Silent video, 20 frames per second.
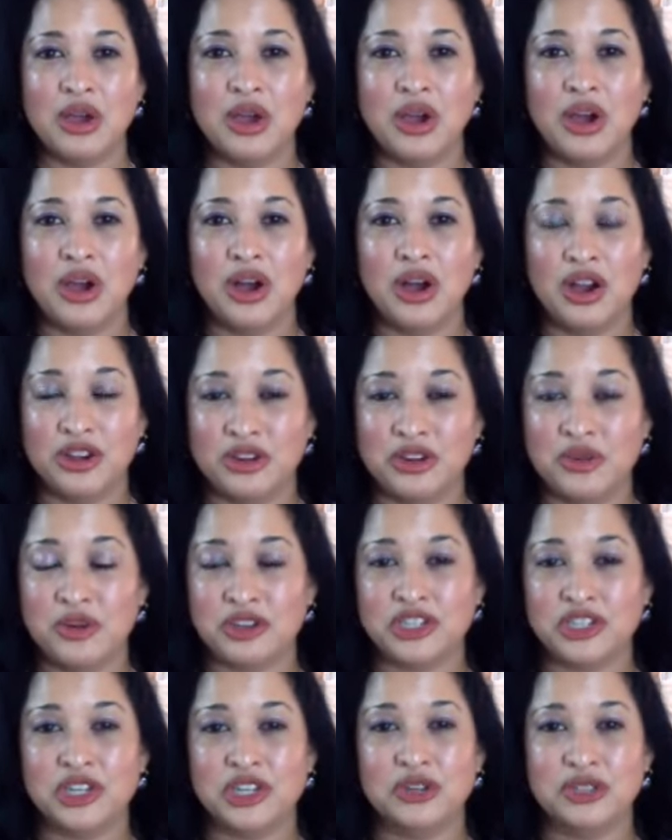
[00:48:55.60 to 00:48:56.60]
on You
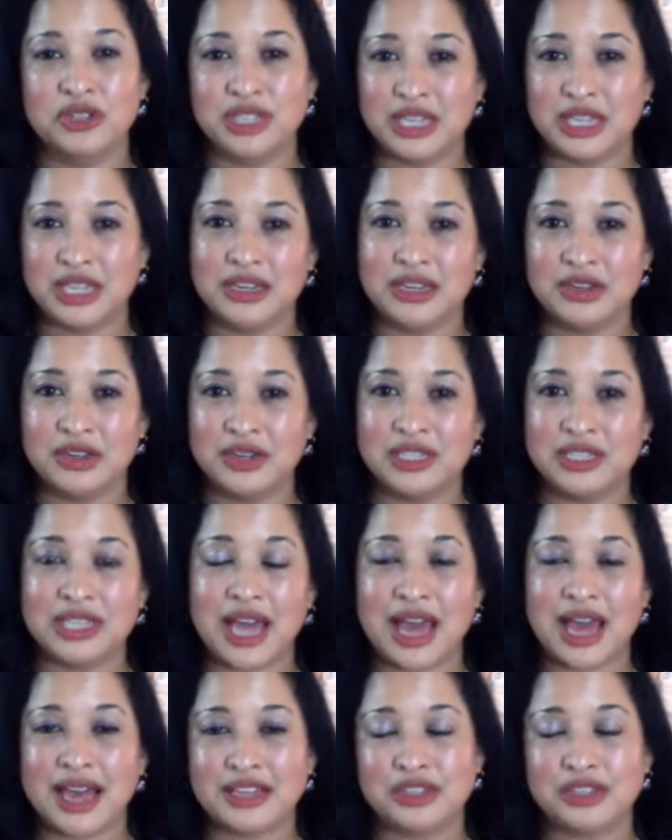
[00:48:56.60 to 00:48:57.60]
Are Chosen and you get
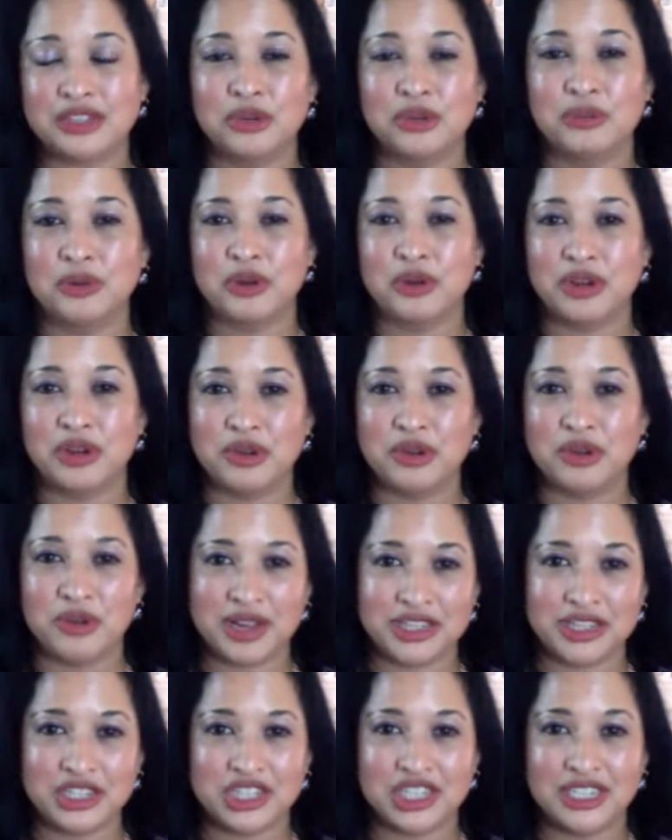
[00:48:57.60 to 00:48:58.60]
to ask your burning
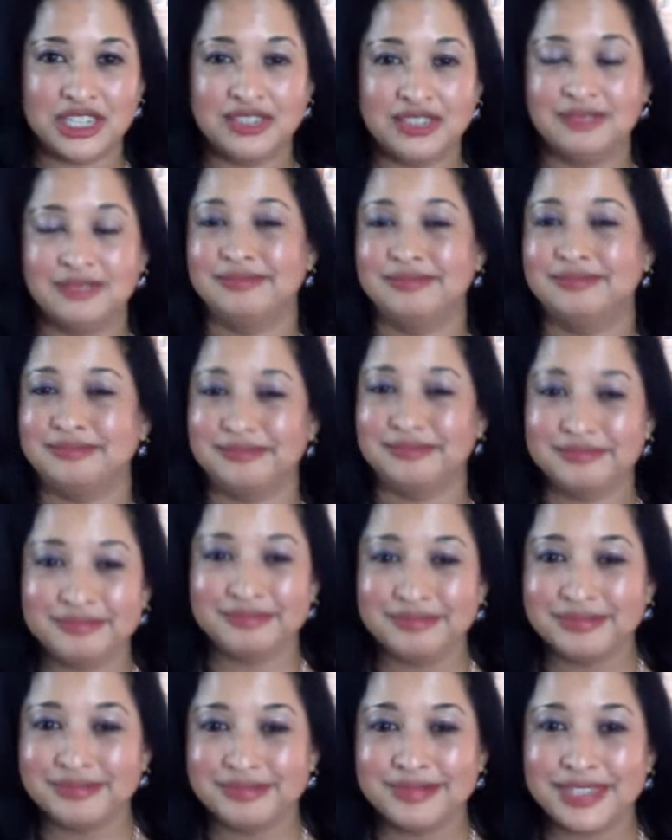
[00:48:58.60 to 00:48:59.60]
question,
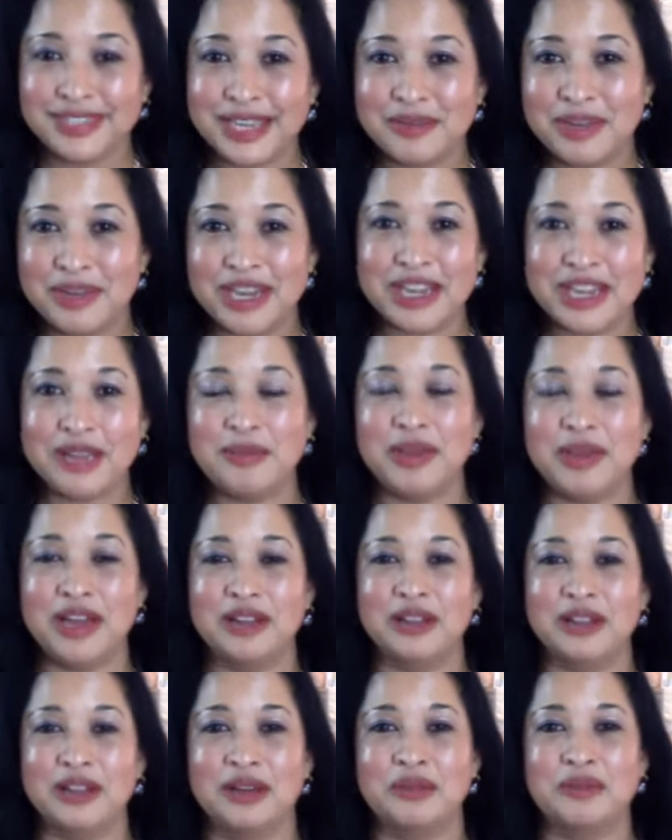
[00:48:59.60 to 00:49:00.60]
send me an
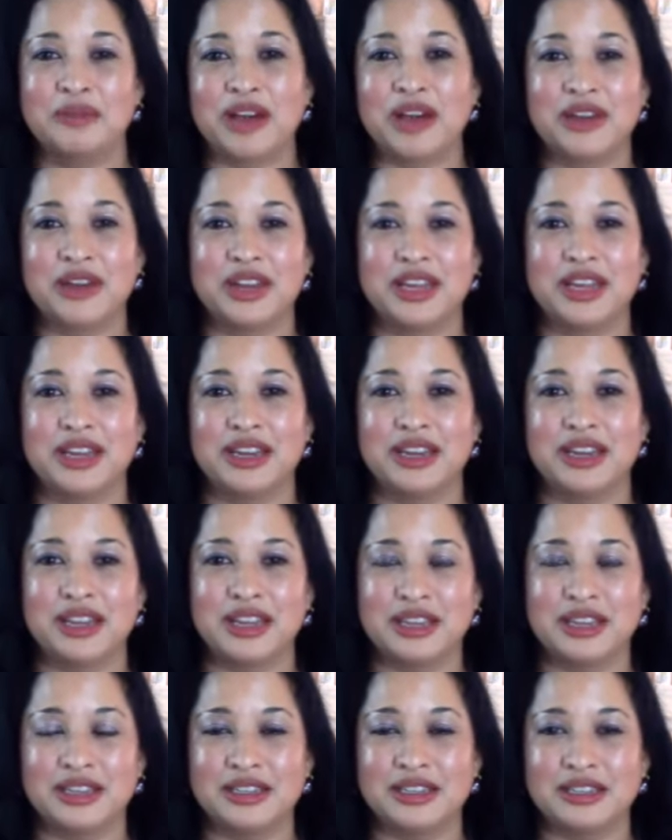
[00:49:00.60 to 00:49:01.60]
email about it.
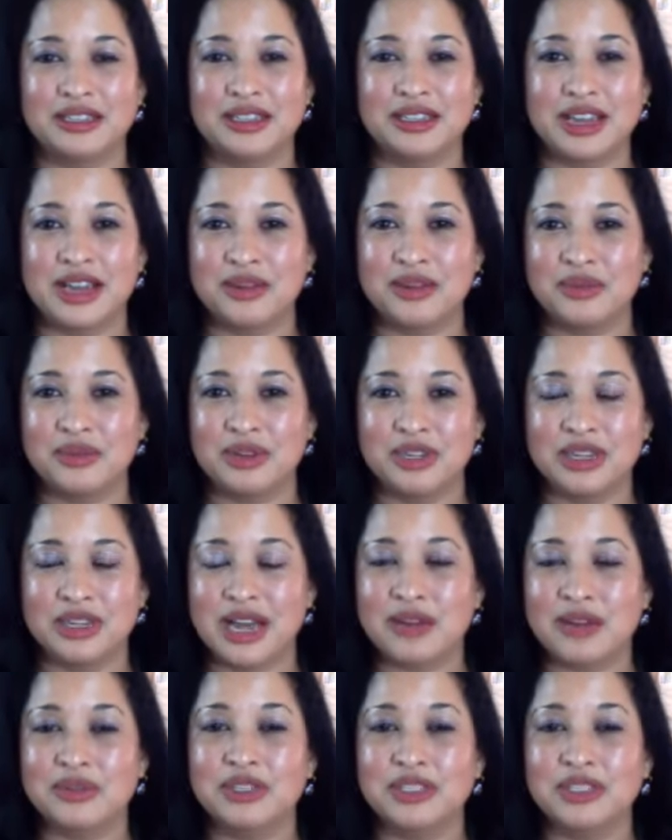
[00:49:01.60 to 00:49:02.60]
I
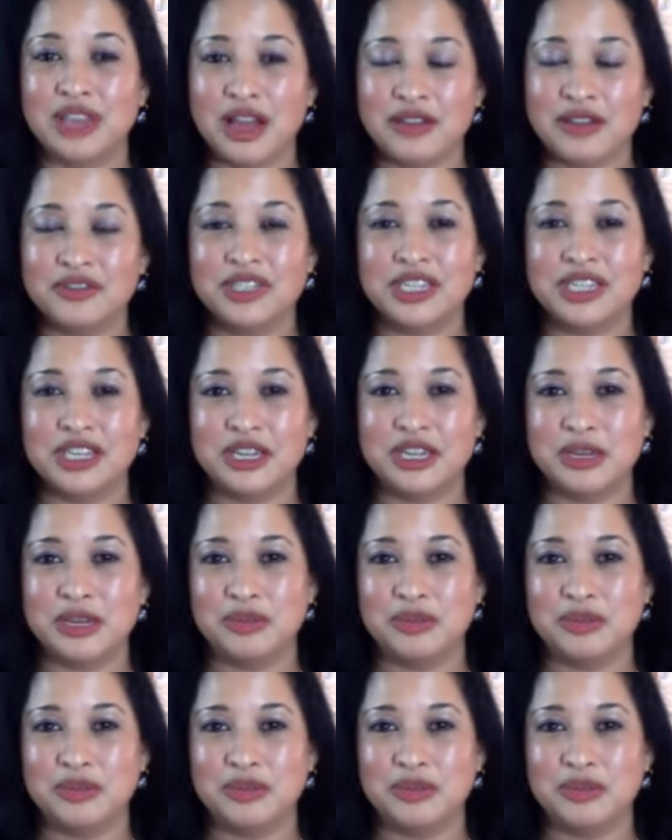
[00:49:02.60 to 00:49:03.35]
would love to keep